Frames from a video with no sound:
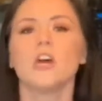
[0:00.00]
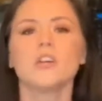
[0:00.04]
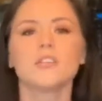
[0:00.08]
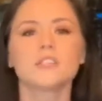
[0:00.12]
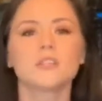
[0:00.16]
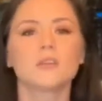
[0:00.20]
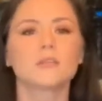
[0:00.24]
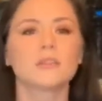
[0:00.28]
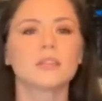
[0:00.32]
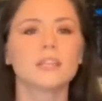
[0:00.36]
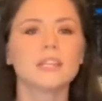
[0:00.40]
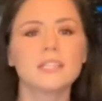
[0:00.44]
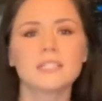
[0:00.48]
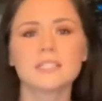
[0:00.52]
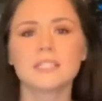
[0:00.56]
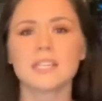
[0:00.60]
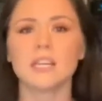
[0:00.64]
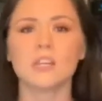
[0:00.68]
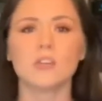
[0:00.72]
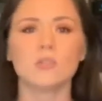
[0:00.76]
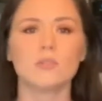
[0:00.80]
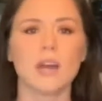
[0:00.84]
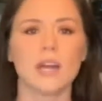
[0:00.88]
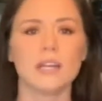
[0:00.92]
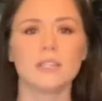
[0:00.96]
So things that
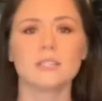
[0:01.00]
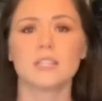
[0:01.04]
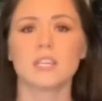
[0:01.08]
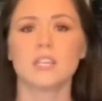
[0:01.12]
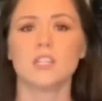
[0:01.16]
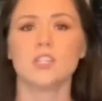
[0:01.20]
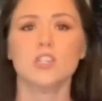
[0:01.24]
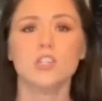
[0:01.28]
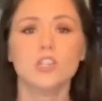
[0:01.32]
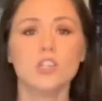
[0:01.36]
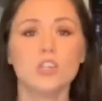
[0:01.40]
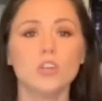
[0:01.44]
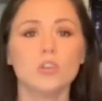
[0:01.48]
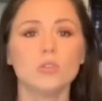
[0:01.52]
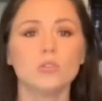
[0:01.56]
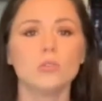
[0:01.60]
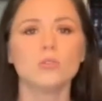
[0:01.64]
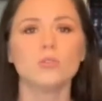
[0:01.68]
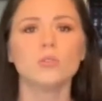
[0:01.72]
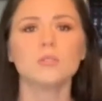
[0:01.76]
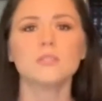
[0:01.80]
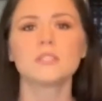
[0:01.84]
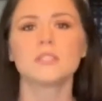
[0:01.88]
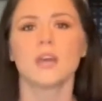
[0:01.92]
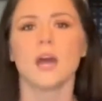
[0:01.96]
you guys can
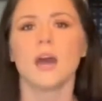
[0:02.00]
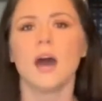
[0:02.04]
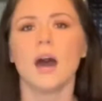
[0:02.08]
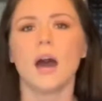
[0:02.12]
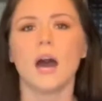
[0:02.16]
use